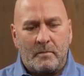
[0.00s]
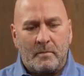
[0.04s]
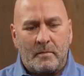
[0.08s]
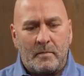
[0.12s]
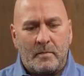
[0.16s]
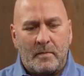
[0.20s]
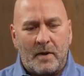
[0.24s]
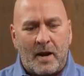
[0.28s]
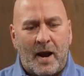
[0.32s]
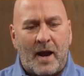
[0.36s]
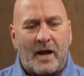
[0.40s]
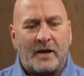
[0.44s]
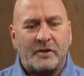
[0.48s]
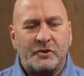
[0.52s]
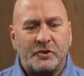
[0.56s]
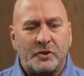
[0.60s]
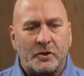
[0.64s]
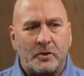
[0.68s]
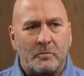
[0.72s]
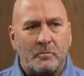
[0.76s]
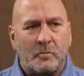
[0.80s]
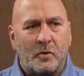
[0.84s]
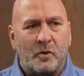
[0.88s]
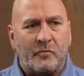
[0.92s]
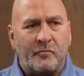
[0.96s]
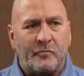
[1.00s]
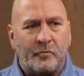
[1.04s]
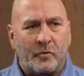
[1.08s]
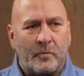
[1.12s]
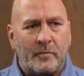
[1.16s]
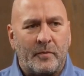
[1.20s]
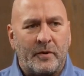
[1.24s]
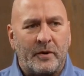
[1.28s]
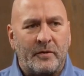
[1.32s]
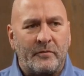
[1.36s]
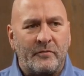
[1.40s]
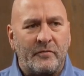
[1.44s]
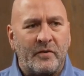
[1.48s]
actionable from
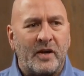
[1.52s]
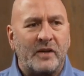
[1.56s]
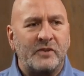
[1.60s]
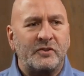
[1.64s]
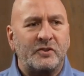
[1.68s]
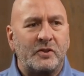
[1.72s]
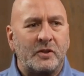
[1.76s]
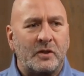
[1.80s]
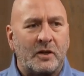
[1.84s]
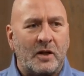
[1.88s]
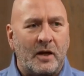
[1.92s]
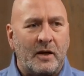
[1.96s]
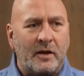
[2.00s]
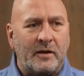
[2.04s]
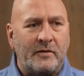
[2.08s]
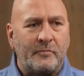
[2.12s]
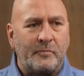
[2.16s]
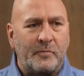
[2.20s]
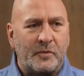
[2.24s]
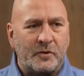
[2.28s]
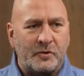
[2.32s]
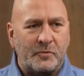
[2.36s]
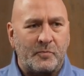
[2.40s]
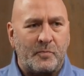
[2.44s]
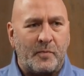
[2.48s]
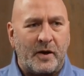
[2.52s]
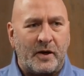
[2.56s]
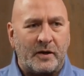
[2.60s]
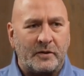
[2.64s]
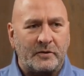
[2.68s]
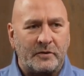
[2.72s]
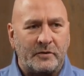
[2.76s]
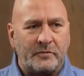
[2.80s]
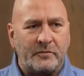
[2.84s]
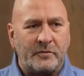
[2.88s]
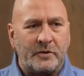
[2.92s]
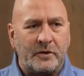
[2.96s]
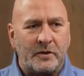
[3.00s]
an investigative
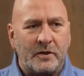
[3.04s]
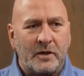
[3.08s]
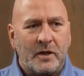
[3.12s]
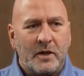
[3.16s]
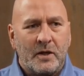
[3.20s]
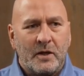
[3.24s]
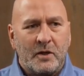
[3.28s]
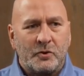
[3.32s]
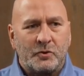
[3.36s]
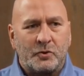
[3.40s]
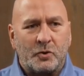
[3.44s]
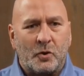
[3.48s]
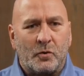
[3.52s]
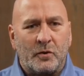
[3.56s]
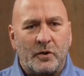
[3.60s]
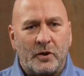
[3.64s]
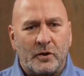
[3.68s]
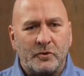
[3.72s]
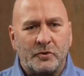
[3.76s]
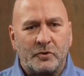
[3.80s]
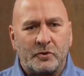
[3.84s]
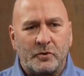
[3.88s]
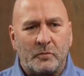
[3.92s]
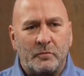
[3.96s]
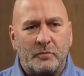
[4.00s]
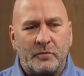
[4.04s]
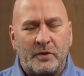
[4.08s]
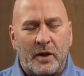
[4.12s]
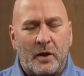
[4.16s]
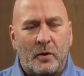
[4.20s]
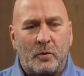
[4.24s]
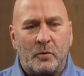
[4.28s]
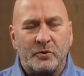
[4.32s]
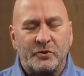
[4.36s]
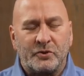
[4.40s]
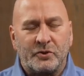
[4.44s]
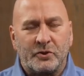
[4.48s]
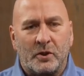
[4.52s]
perspective. So there
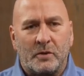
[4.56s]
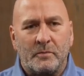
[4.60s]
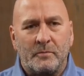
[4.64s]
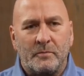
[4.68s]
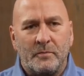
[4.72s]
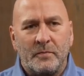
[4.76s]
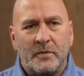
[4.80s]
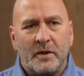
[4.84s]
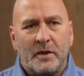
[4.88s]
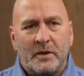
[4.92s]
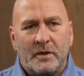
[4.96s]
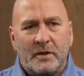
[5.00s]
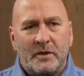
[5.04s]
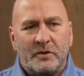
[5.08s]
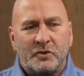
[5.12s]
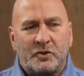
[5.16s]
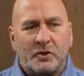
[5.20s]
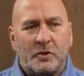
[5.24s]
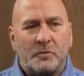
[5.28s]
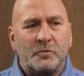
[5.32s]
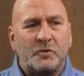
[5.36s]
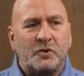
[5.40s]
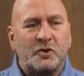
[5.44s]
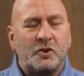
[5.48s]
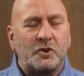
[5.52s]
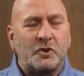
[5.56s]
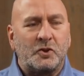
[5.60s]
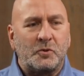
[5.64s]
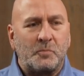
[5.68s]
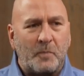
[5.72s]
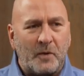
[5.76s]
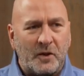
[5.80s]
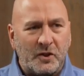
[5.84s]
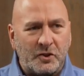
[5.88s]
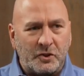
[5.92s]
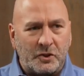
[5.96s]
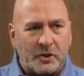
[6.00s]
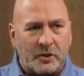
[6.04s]
was some
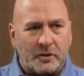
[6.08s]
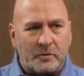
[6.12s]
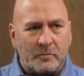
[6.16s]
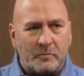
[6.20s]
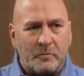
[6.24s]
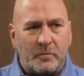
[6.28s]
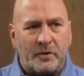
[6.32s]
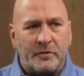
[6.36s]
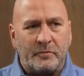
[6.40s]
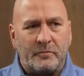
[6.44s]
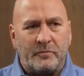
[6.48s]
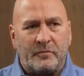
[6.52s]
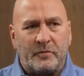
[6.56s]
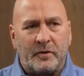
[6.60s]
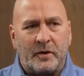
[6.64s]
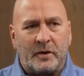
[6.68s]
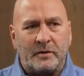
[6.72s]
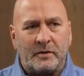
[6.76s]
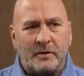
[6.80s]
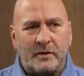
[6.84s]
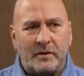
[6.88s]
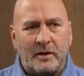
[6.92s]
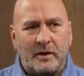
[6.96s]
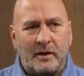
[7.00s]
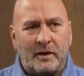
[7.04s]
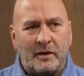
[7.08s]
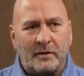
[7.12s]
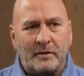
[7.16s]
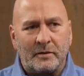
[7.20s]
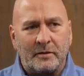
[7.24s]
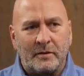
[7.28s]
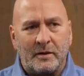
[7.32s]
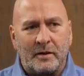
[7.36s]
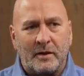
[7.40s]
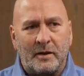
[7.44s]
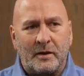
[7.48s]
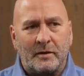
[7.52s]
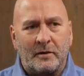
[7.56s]
suspicion, but in
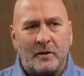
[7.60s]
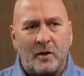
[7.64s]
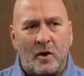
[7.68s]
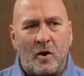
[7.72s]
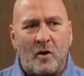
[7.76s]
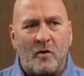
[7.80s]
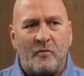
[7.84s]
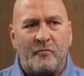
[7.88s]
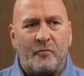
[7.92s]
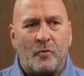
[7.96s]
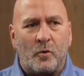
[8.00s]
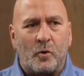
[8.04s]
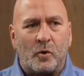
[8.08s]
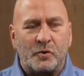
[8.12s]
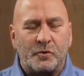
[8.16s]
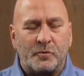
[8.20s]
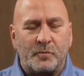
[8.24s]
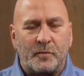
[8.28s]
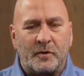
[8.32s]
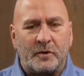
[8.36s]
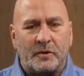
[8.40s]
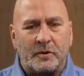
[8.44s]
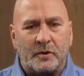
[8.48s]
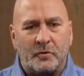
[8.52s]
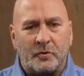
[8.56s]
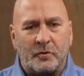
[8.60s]
law enforcement, the